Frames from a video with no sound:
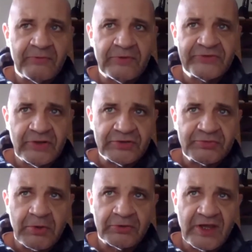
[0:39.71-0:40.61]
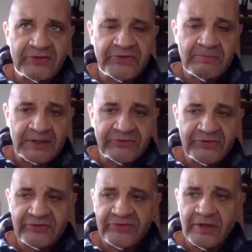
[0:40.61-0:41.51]
a research project at
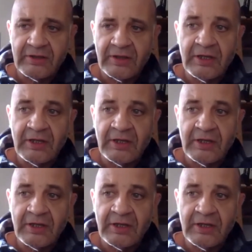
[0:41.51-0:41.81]
Manchester.